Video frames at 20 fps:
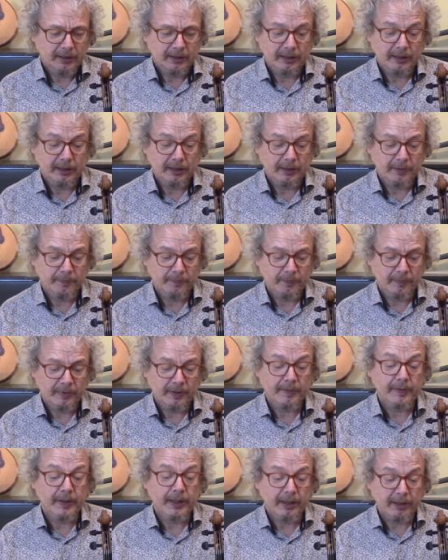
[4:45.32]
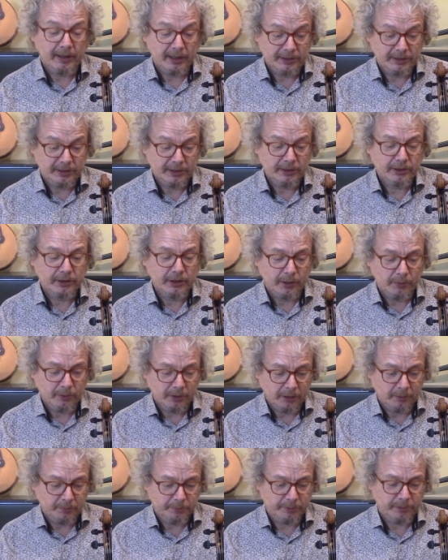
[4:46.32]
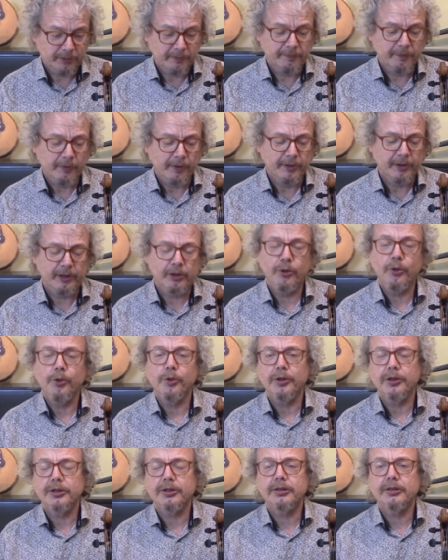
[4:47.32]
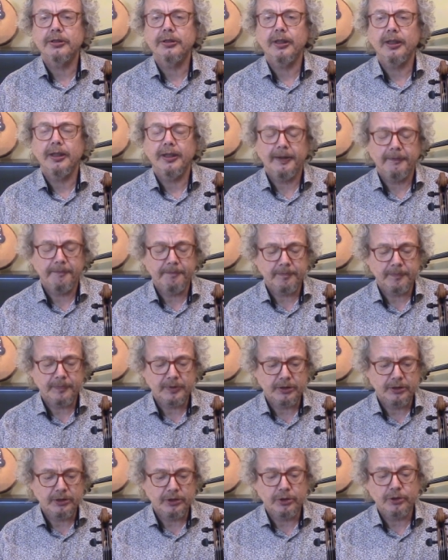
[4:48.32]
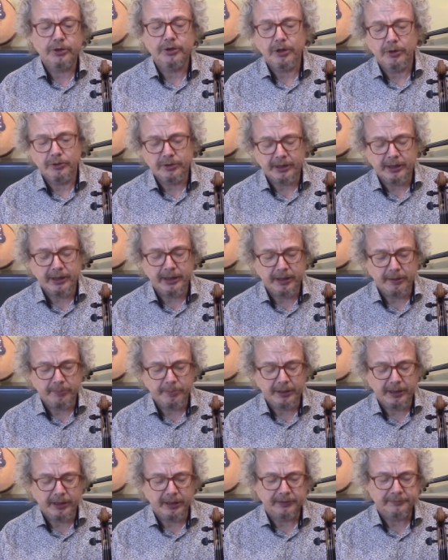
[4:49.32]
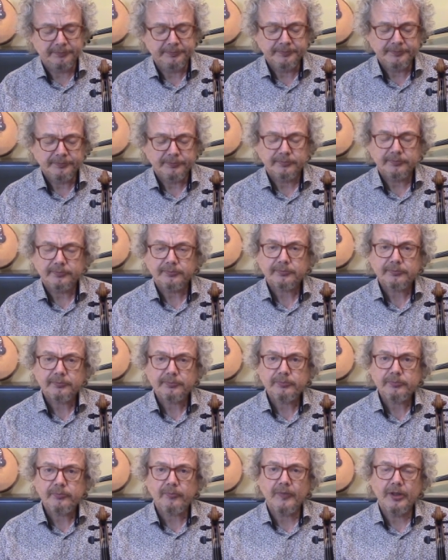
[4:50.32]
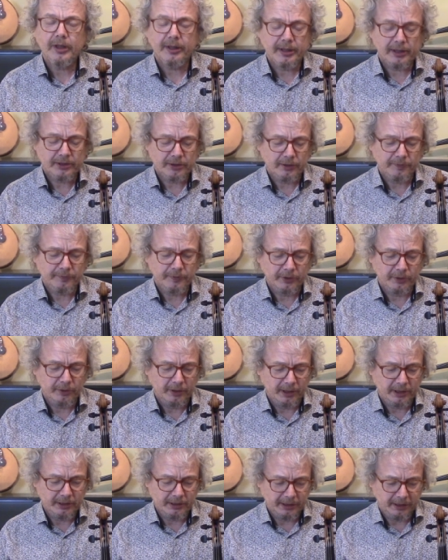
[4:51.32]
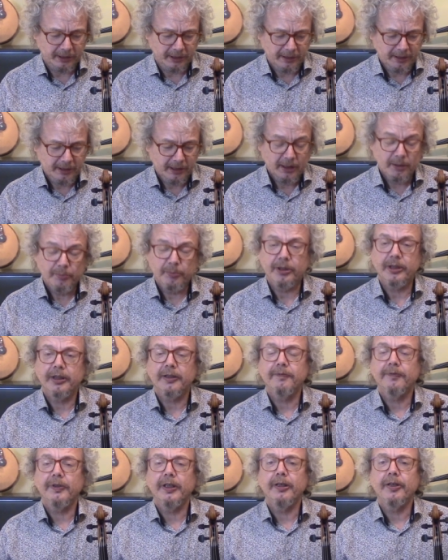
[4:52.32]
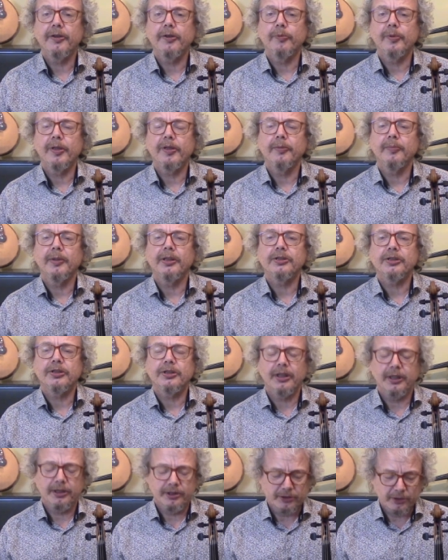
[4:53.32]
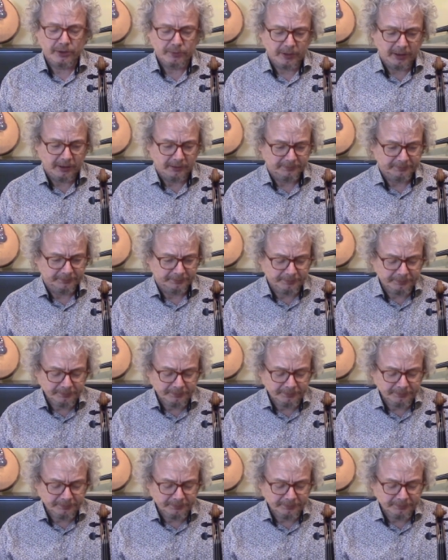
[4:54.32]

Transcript: Um, there I did go up for the chorus, um, ch chose a higher pair, and that's often a good idea, but you can vary the rhythm as it changes as well.